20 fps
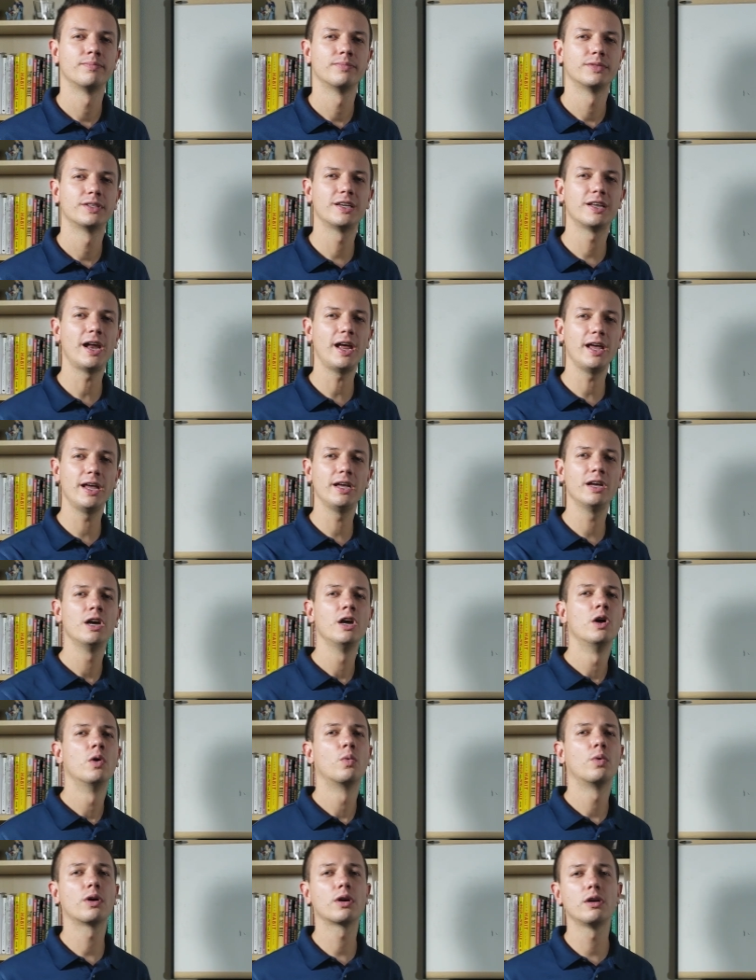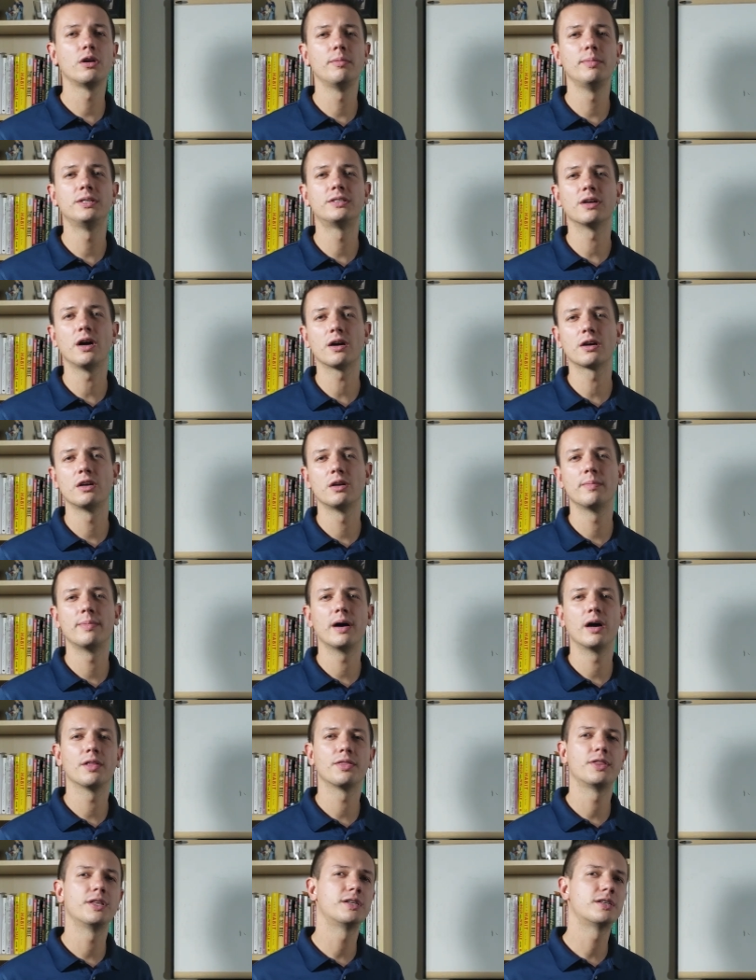Today, we're going to be talking
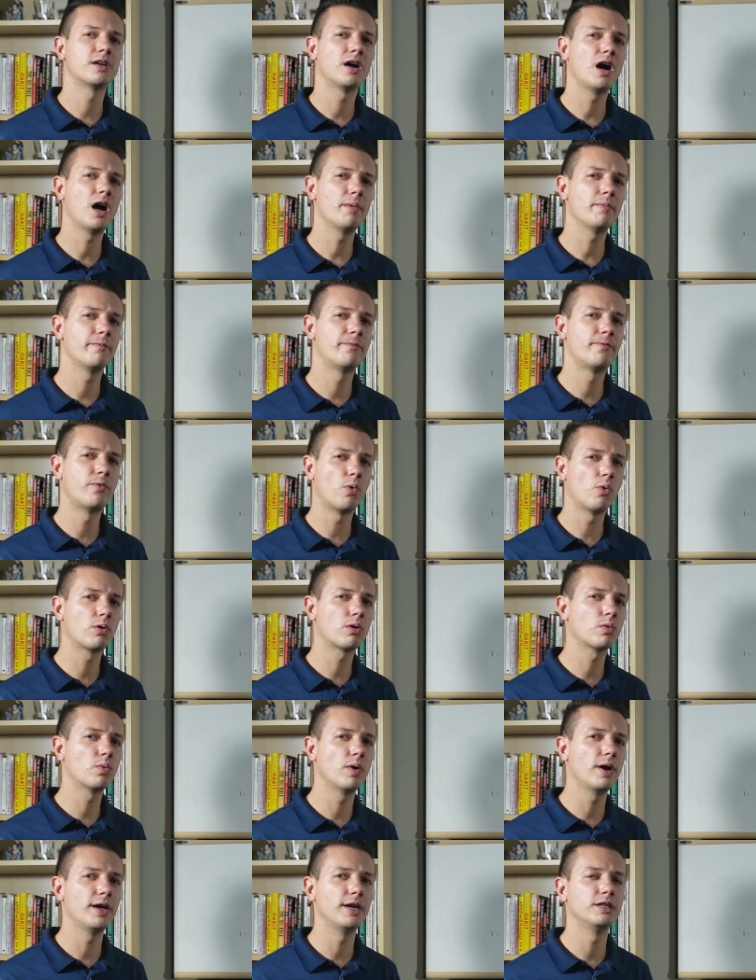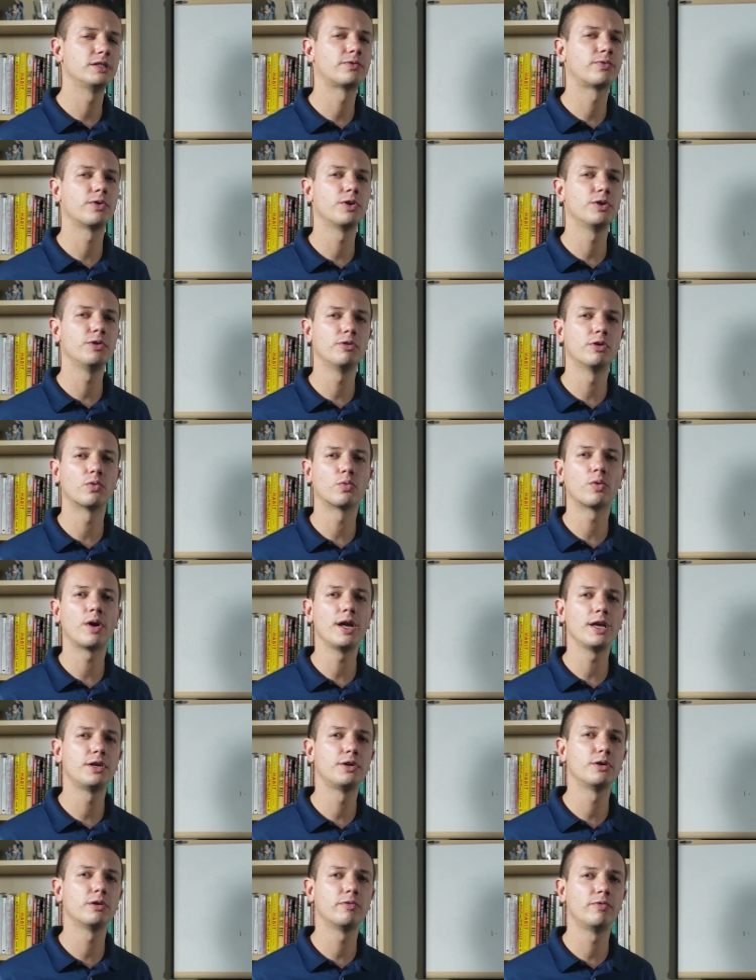about the top 4 ways for you to
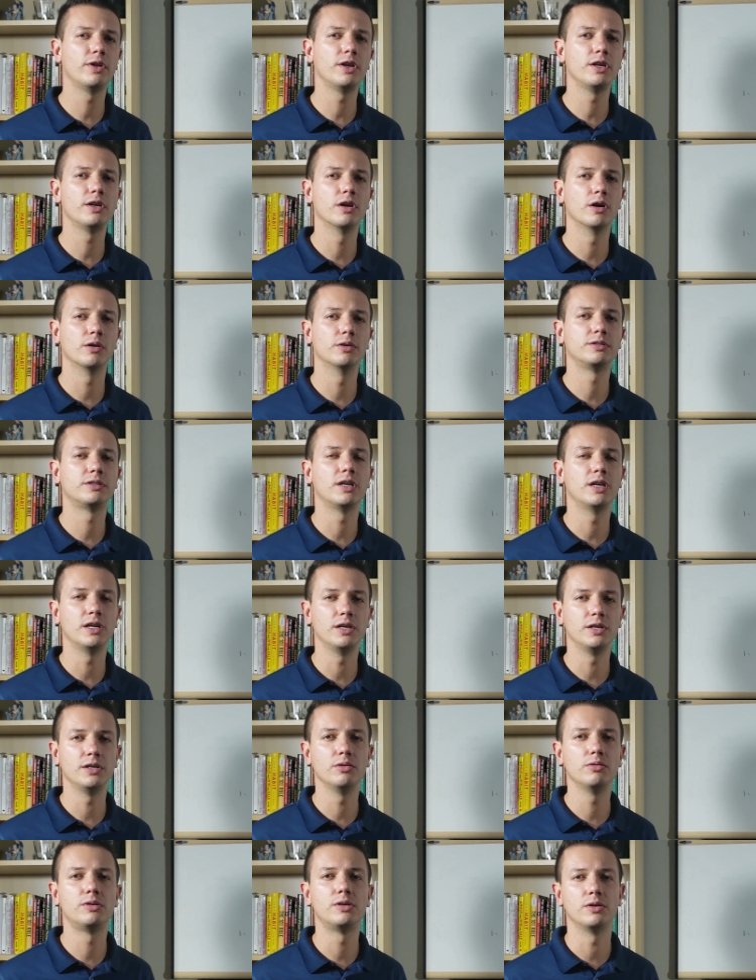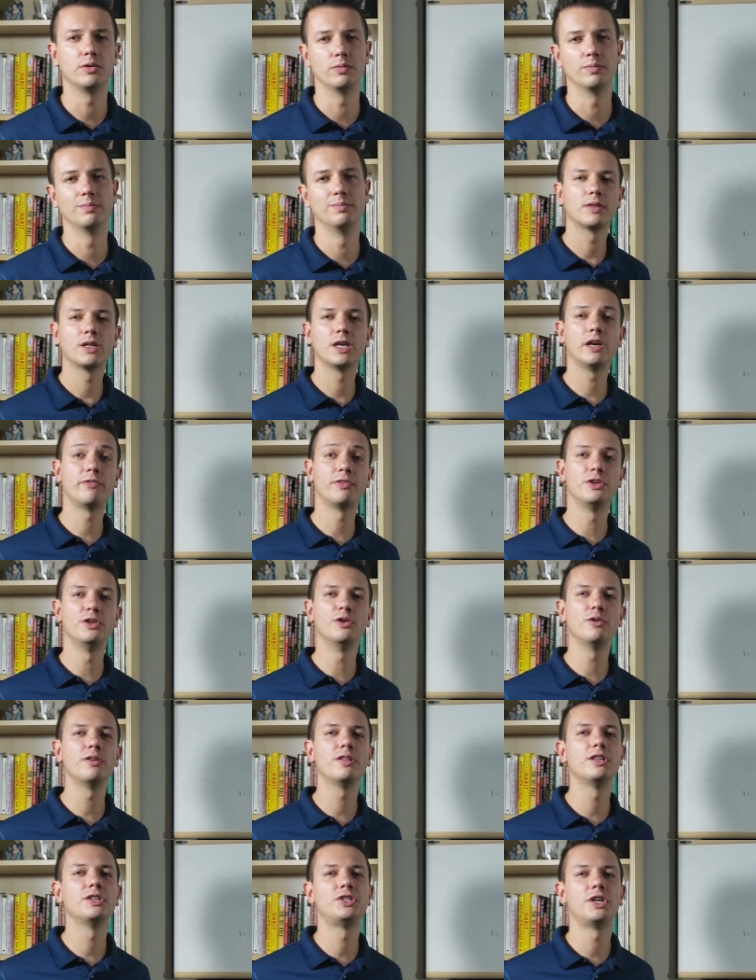rank your videos in YouTube. If you're new
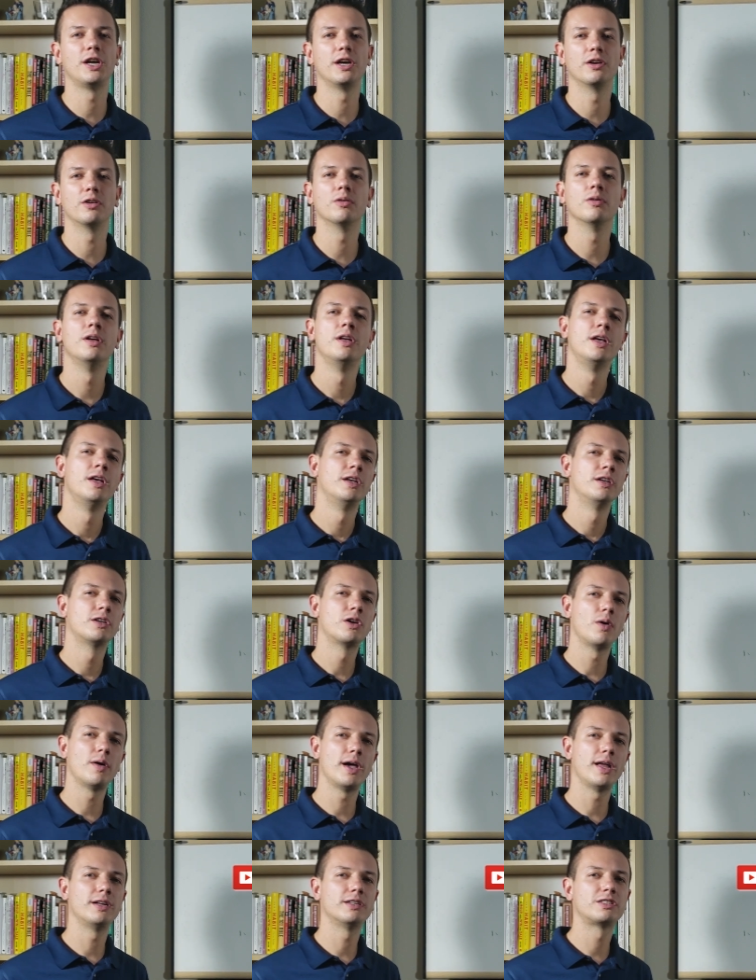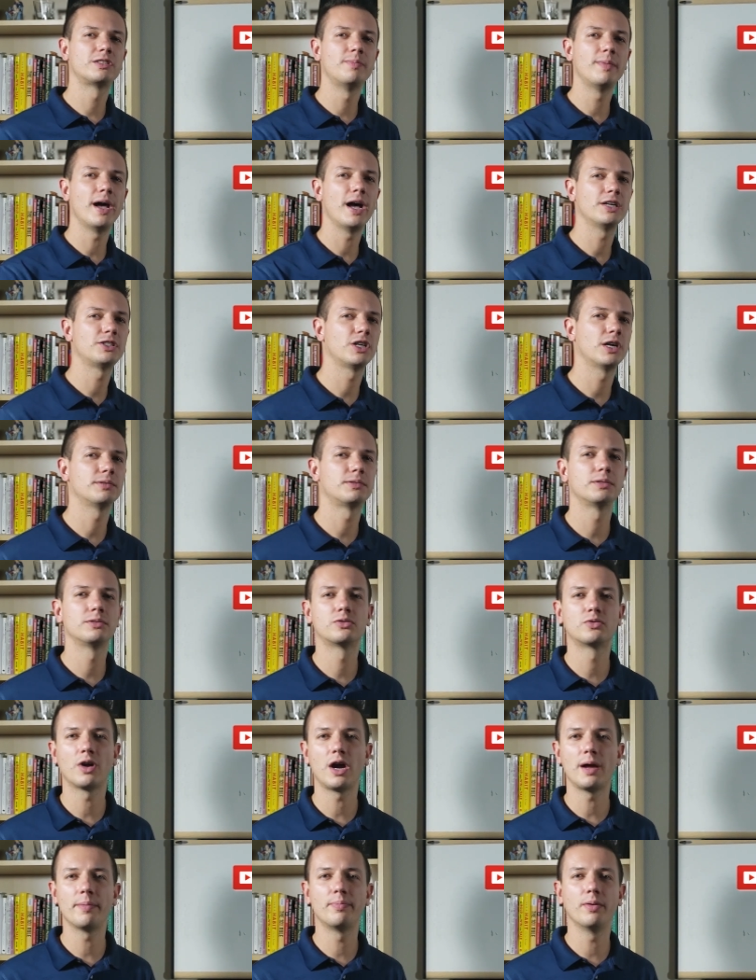to the channel, go ahead and smash that
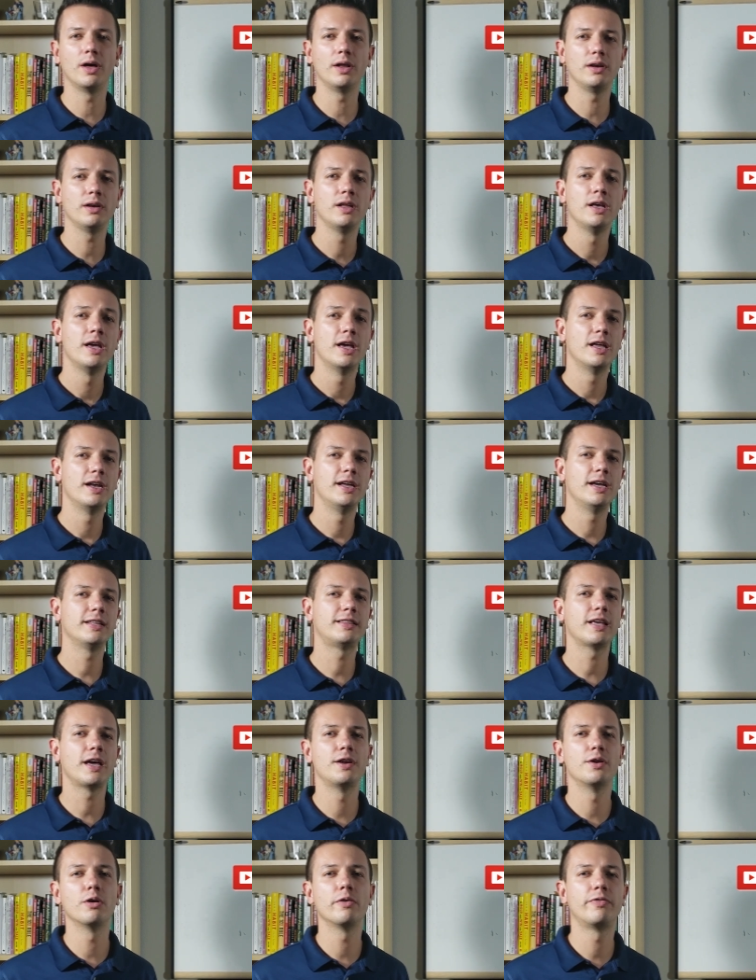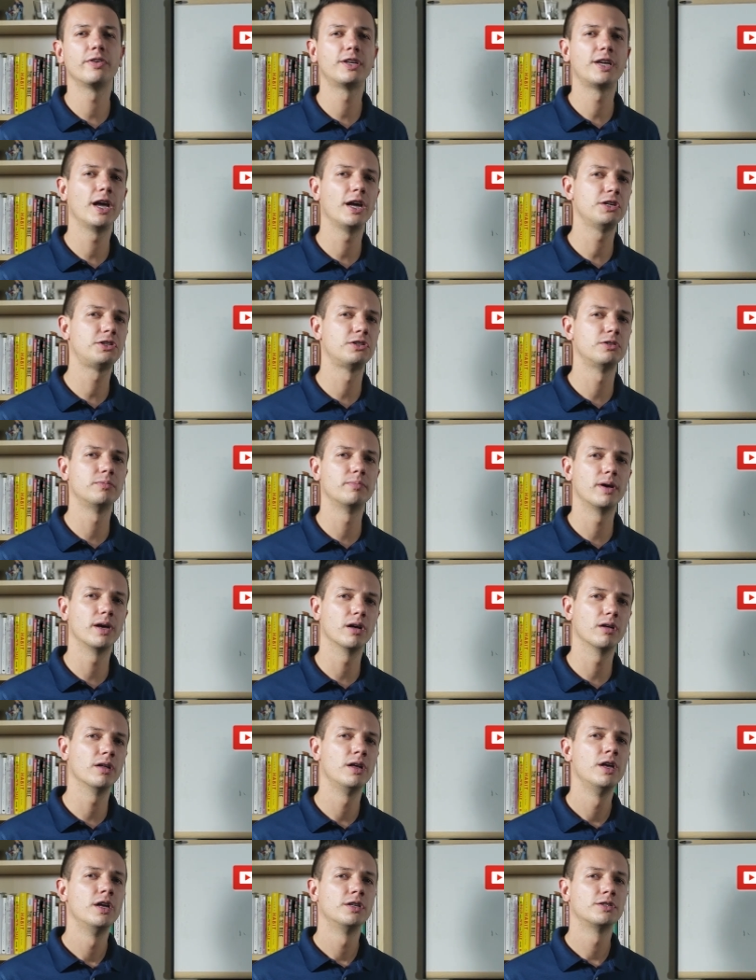subscribe button and hit that notification
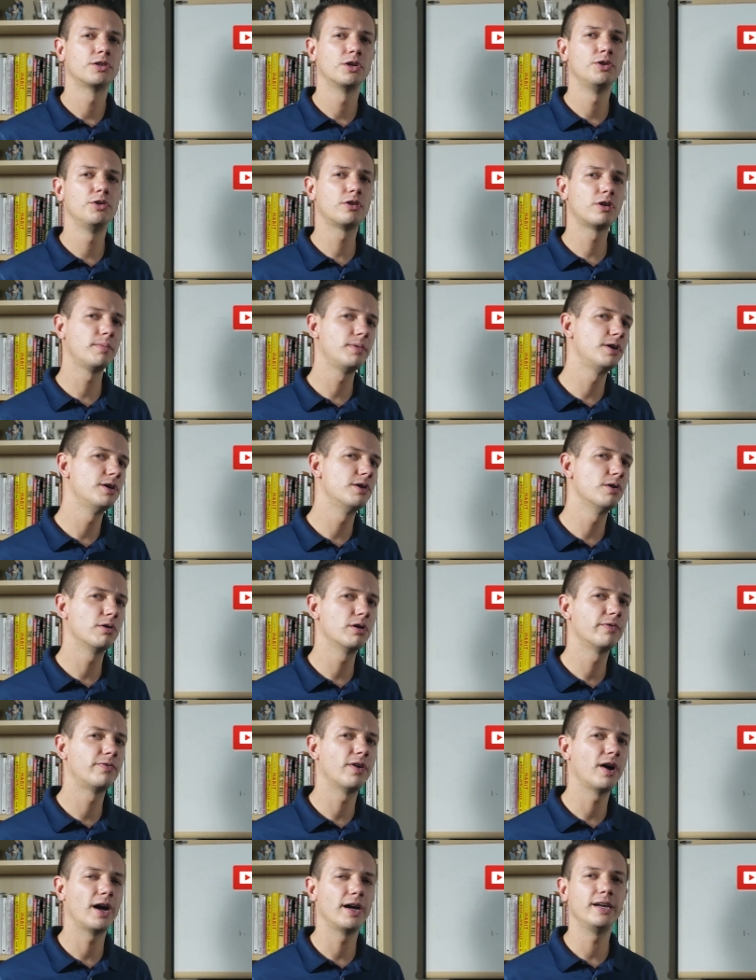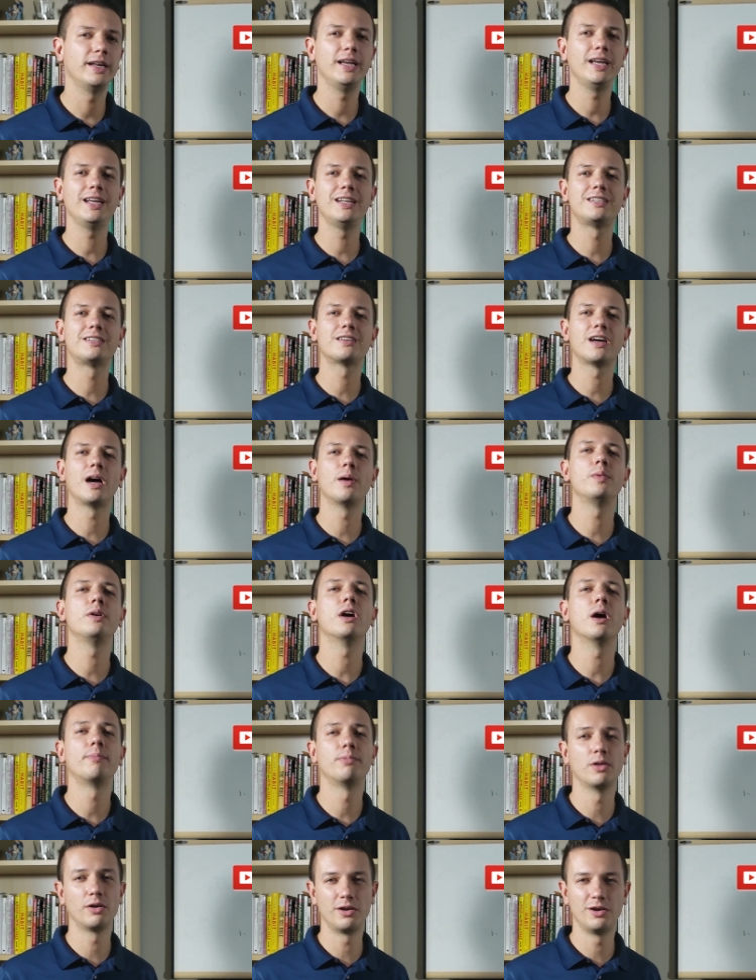bell so you can be notified each time we
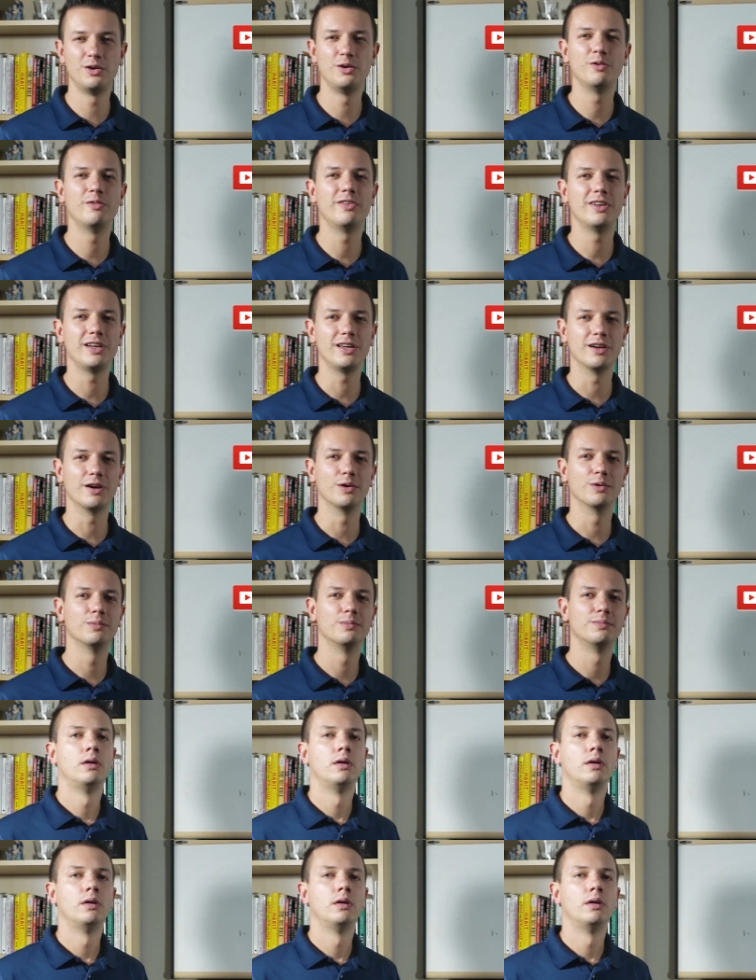upload a new video.